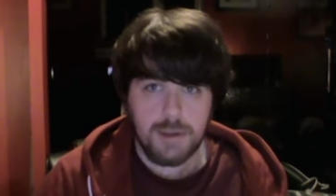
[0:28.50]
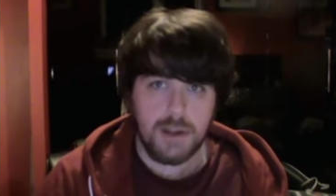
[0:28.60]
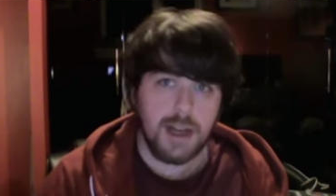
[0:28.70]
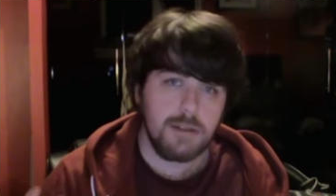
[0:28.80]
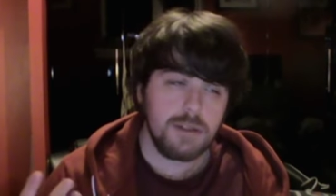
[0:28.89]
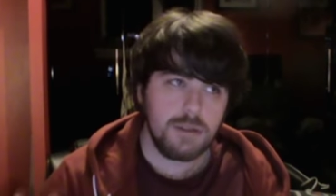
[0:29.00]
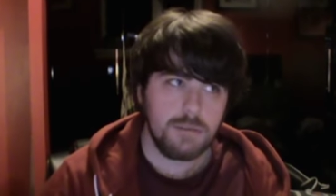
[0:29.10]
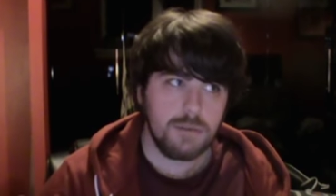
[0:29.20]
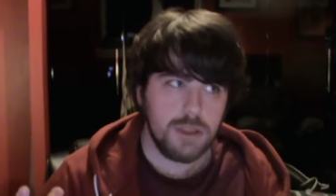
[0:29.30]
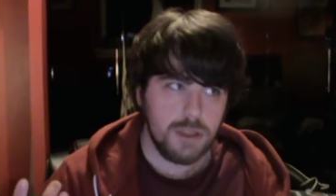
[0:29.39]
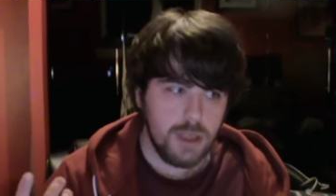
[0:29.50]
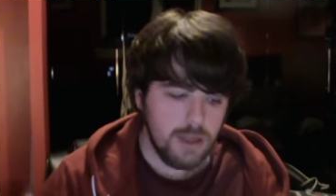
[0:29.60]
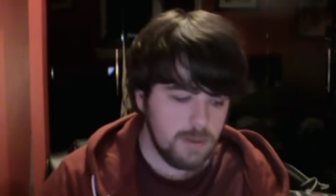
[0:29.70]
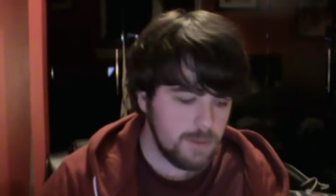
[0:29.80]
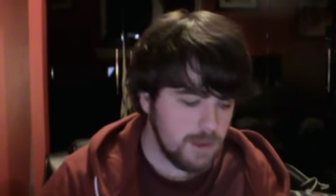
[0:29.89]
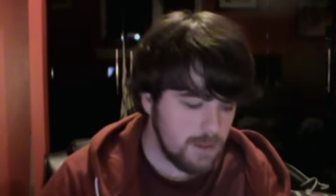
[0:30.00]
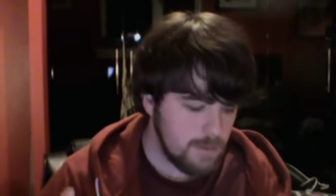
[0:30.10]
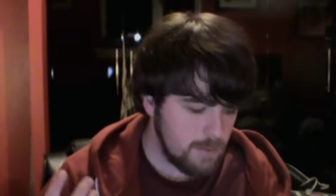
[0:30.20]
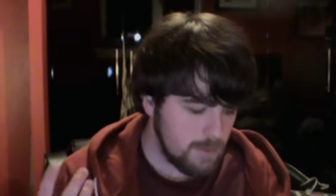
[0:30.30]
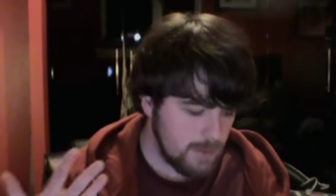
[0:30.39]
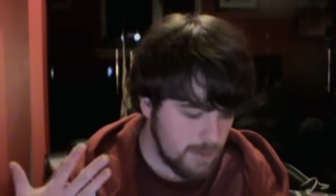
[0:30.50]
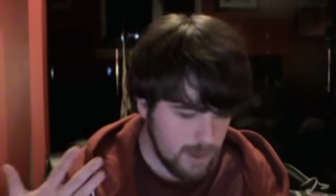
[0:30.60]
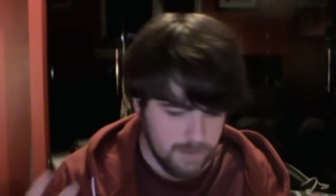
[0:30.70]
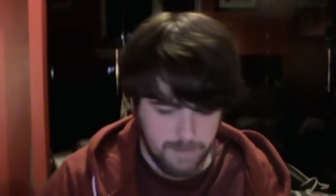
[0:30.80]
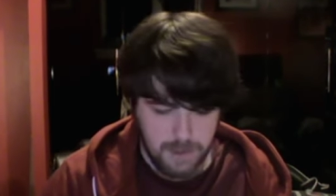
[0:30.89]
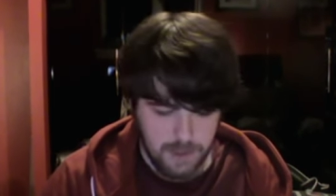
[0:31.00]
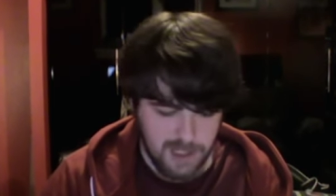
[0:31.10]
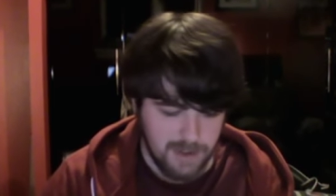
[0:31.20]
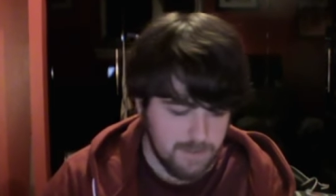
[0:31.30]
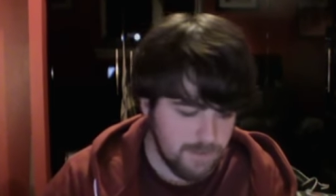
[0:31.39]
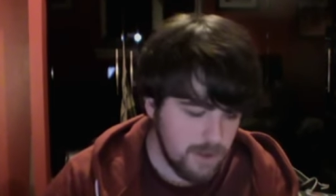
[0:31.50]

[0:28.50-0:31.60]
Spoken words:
me talk. I'll start off with who are featured in it.